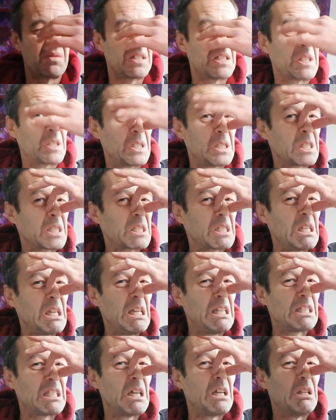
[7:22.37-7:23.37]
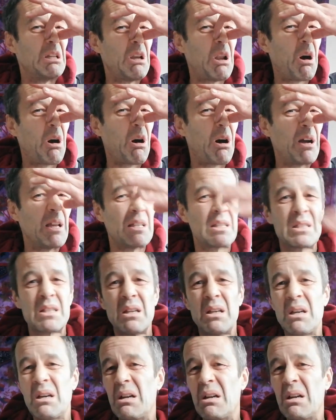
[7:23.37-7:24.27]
of just deceit, lies,